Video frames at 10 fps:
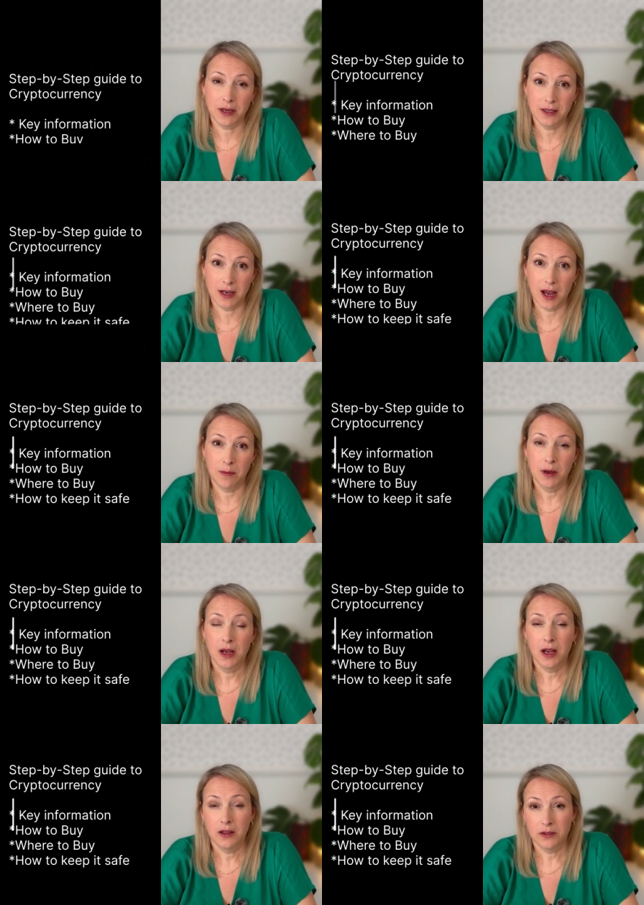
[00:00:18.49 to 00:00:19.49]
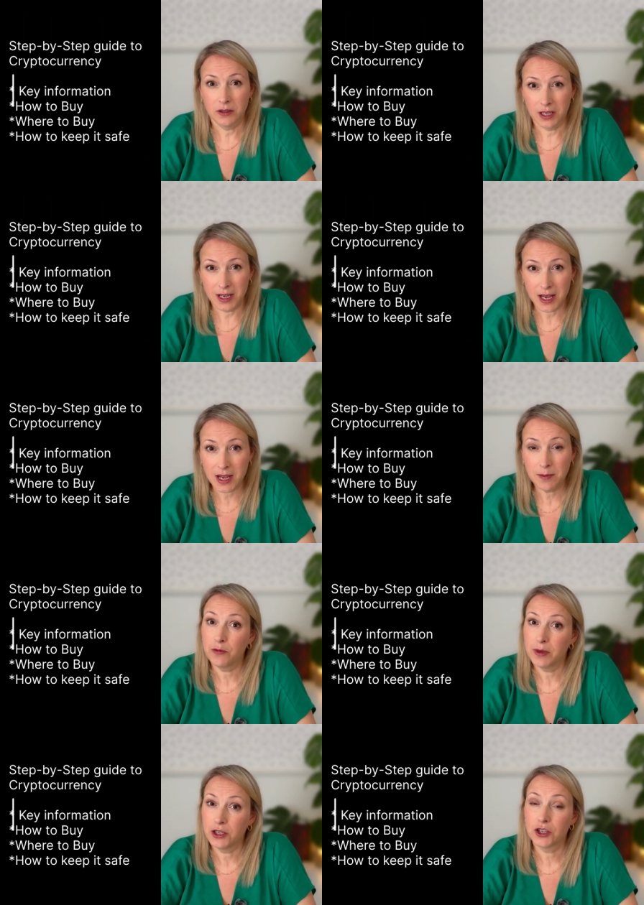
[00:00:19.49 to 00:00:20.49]
by step the key
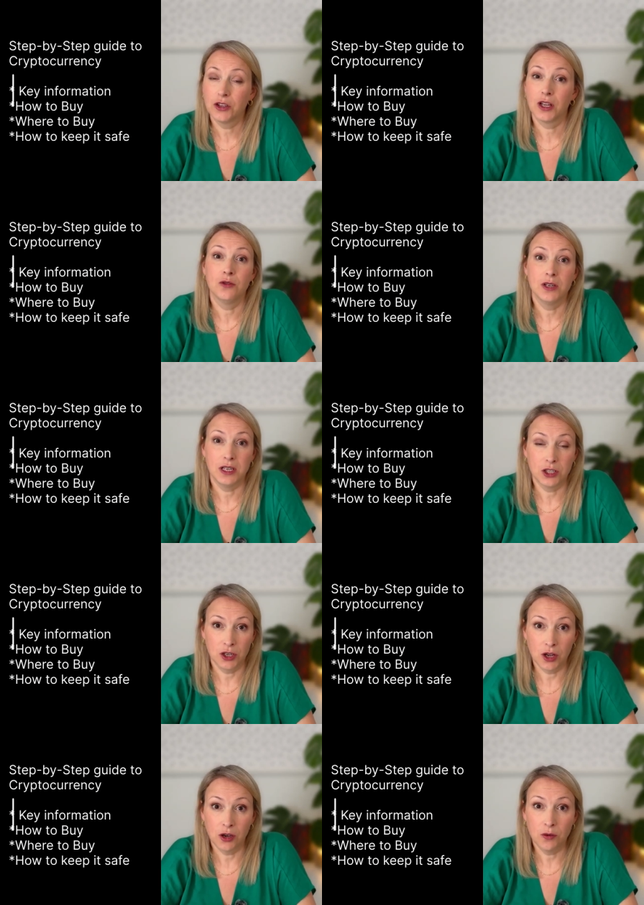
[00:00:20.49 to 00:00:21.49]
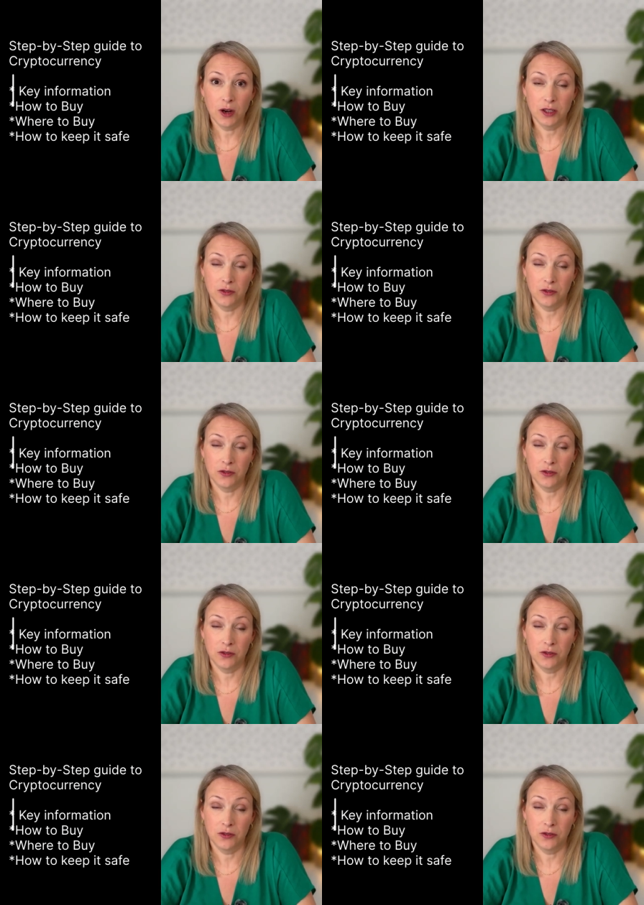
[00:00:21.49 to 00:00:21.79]
information you need to know and